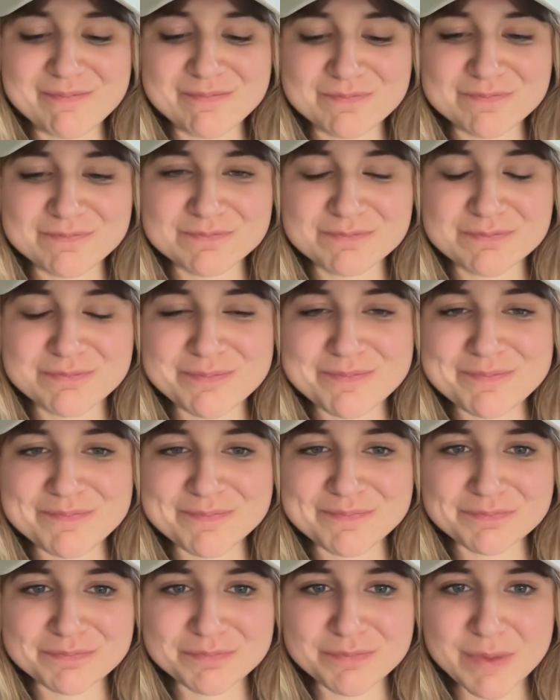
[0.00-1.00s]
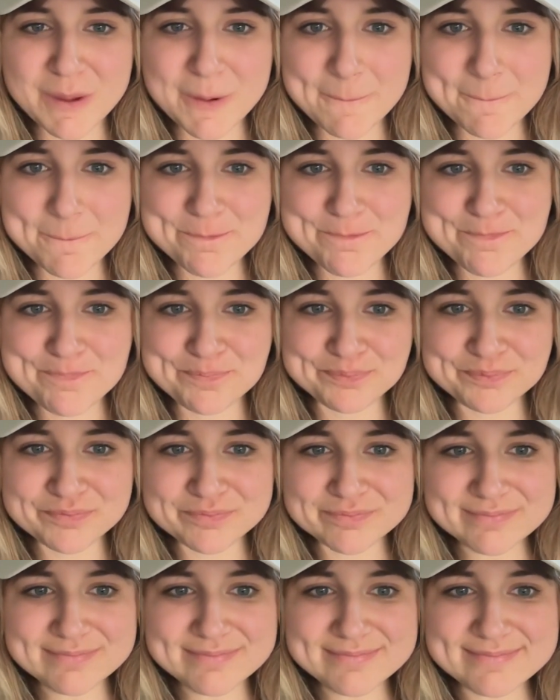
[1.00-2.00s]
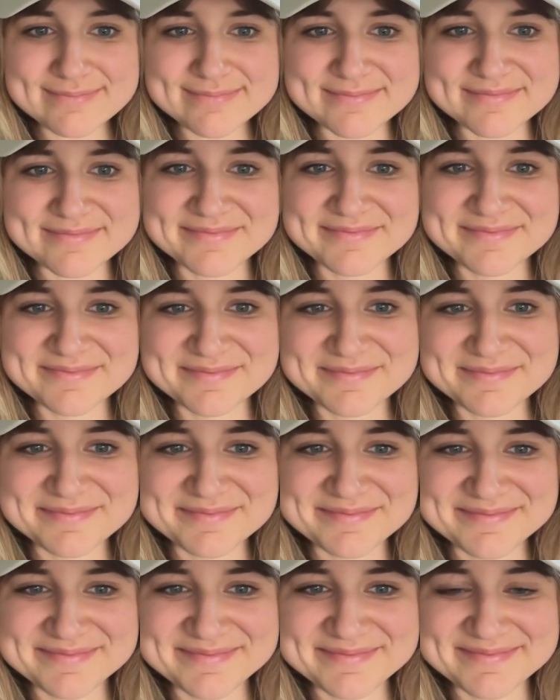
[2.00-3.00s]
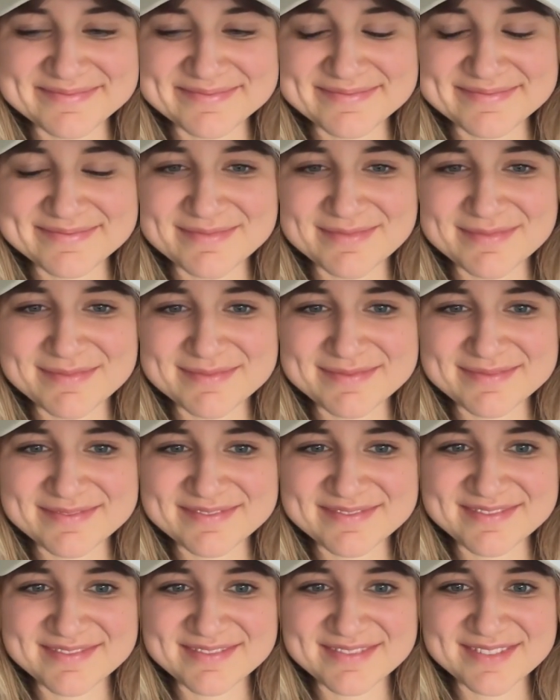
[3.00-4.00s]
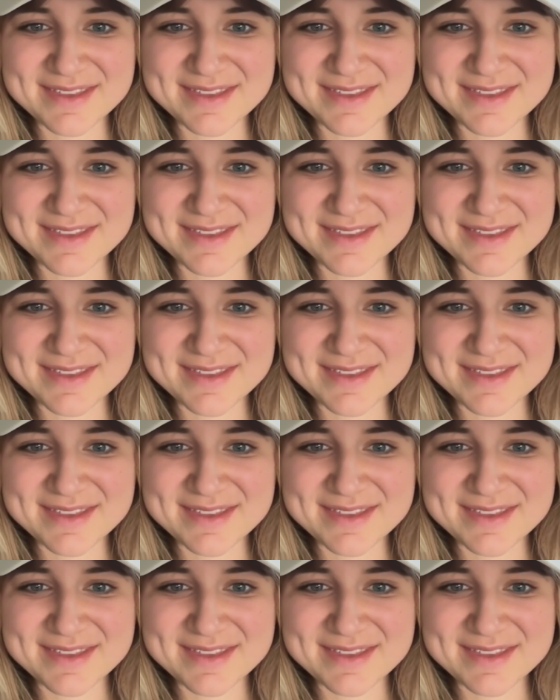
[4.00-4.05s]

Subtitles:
No words are spoken by the person on screen.